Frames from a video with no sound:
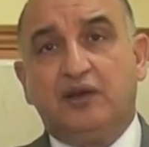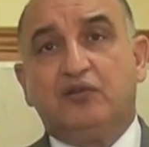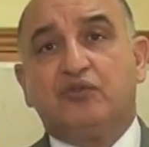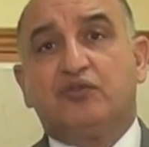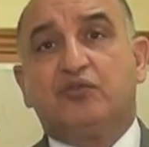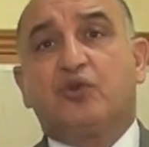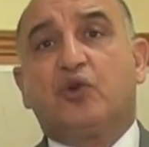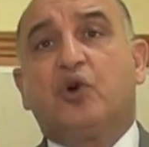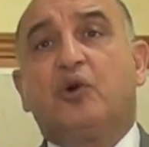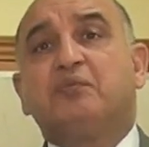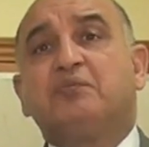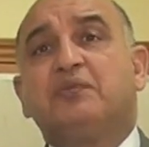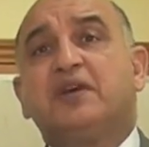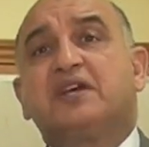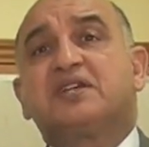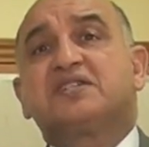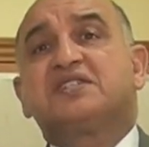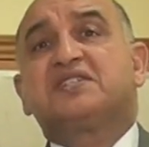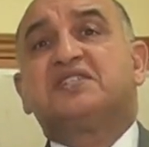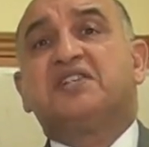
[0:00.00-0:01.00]
from
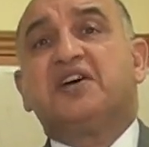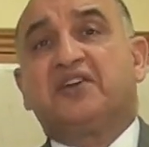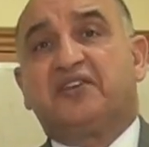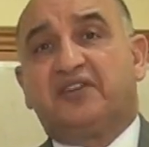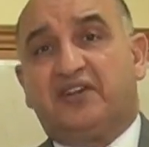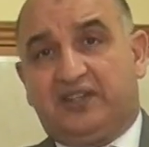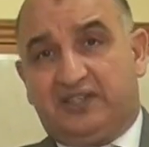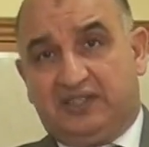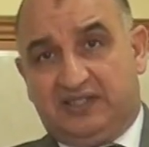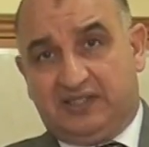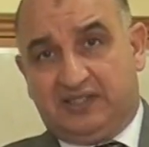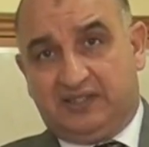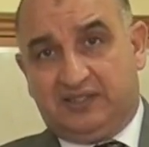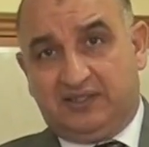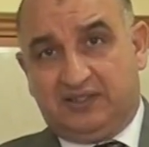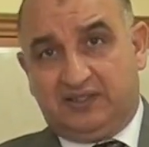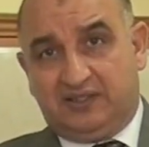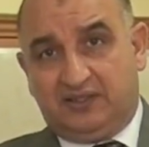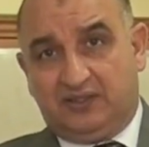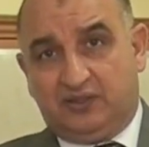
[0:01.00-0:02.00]
external
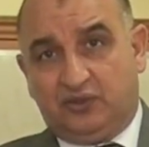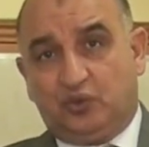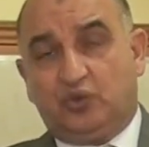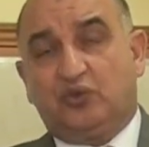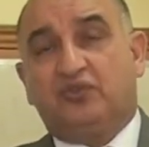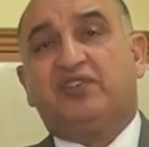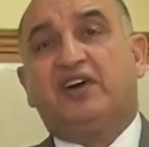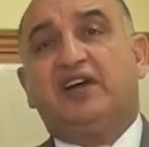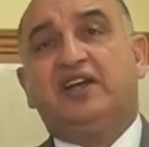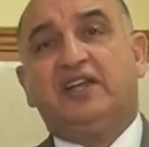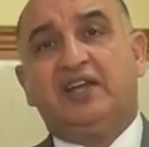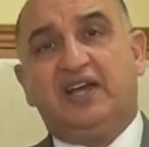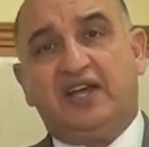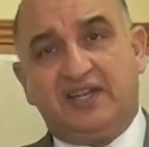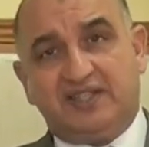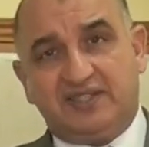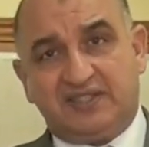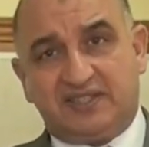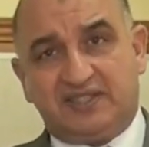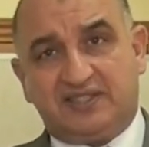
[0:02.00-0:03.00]
to
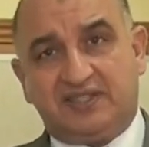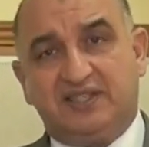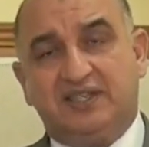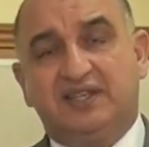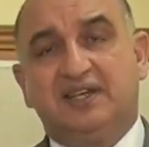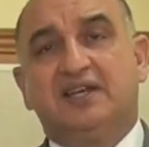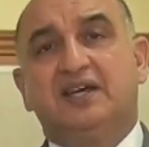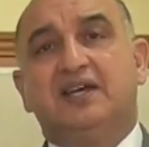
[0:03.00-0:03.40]
finance